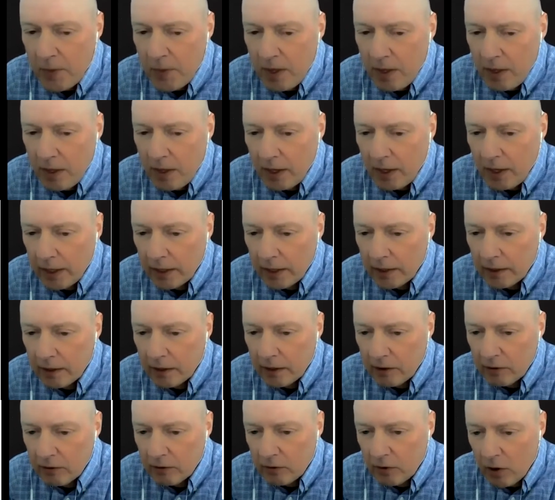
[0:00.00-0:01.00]

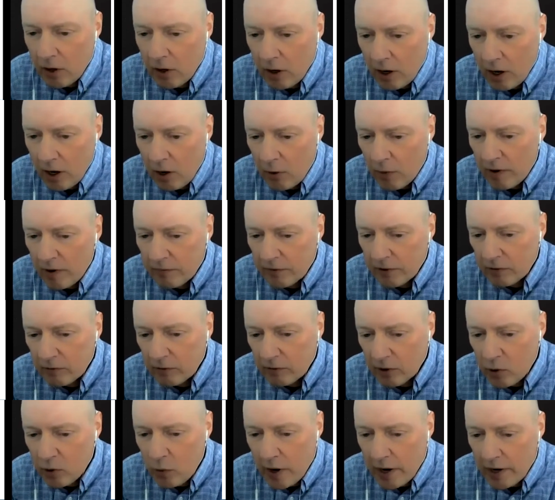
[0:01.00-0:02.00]
And it, however,
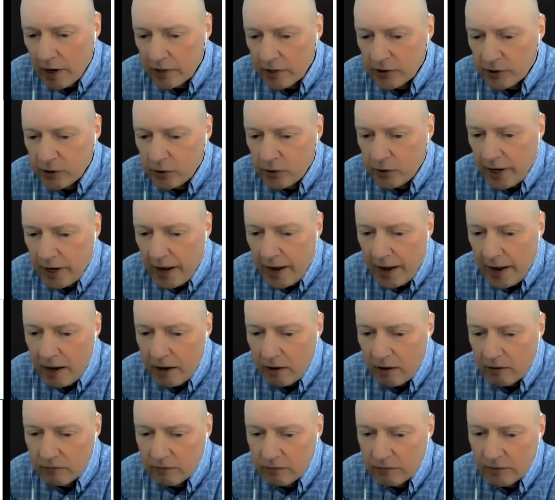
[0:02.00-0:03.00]
requires you to
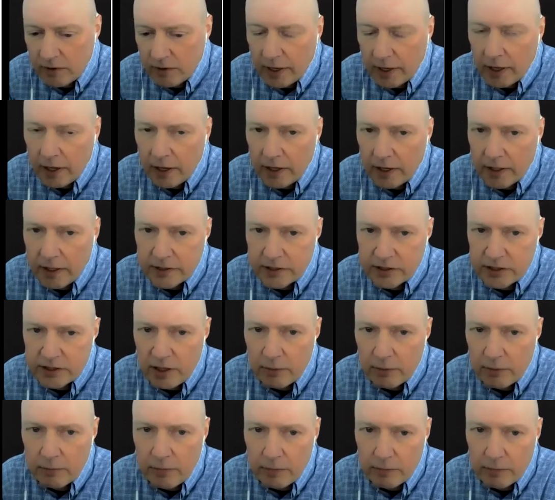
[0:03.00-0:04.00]
have
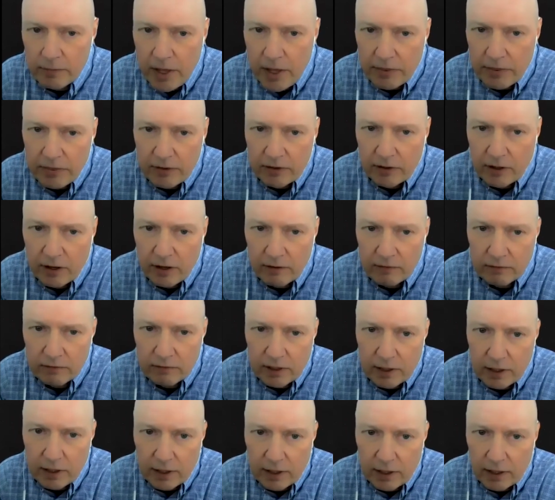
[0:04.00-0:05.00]
some method of
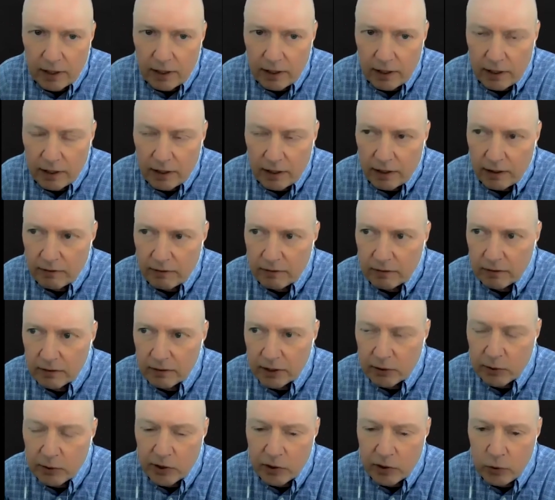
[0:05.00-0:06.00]

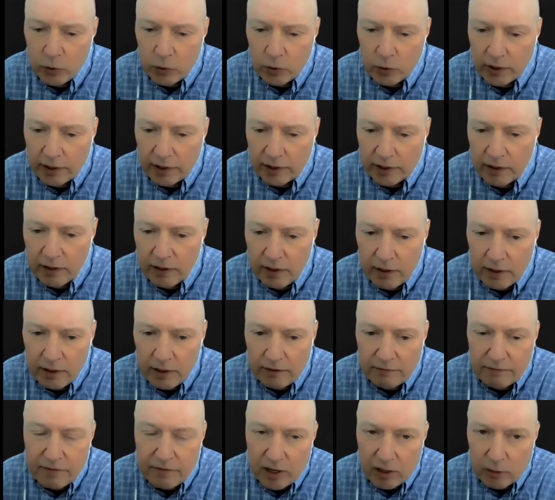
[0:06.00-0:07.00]
liquid cooling
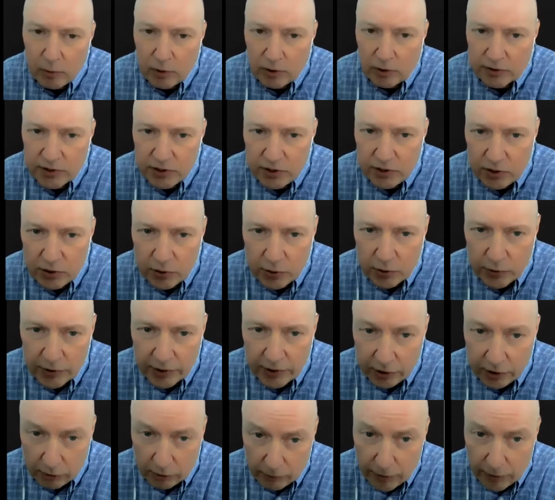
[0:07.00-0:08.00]
available to you
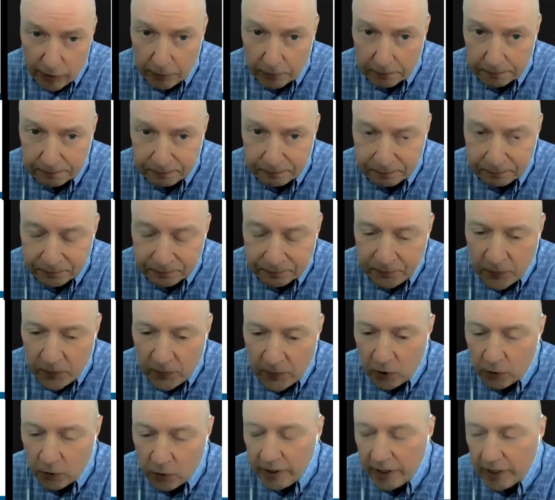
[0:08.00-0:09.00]
in your room.
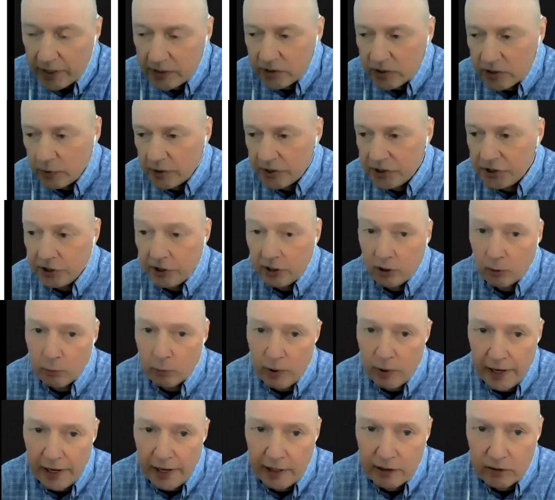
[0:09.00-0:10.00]
Okay, so a chiller
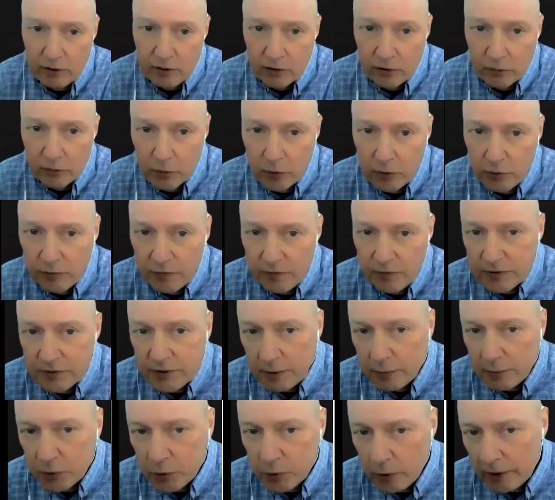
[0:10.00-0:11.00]
plant on the roof of
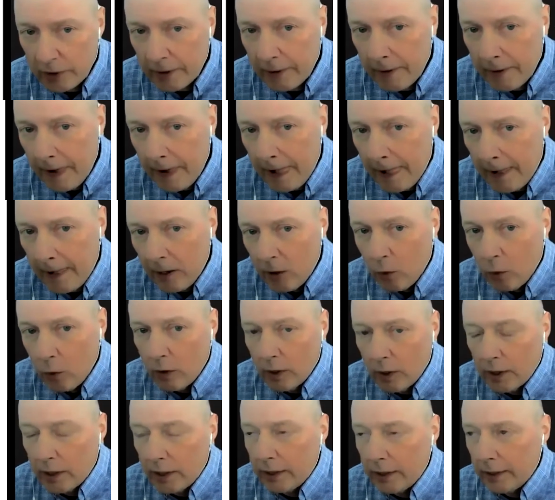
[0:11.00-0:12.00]
some sort,
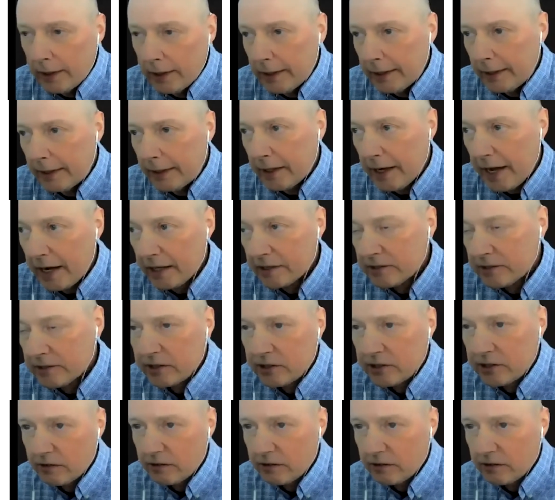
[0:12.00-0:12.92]
or access to